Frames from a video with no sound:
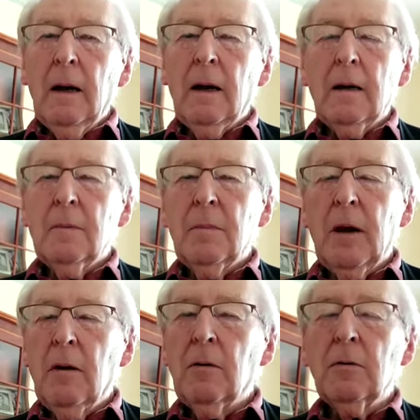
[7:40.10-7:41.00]

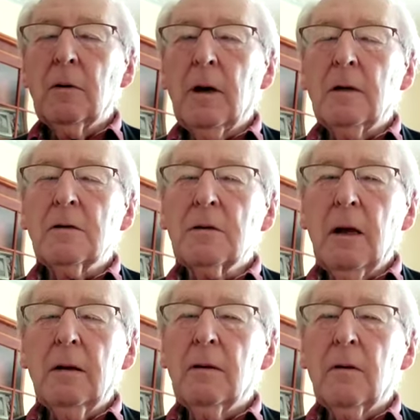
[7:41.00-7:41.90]
Behold, I
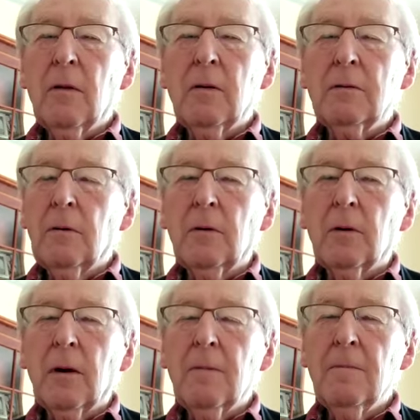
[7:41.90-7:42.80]
stand at the
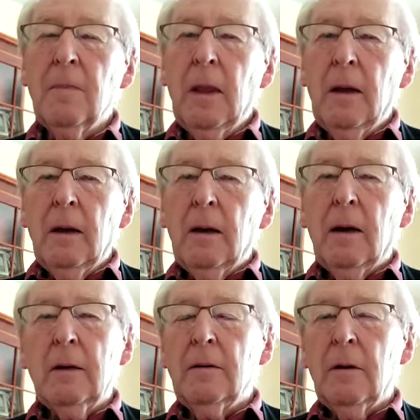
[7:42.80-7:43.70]
door
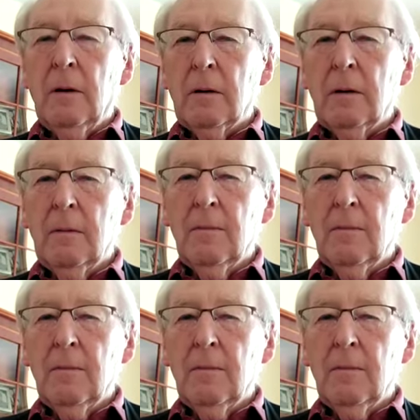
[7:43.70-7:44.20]
and knock.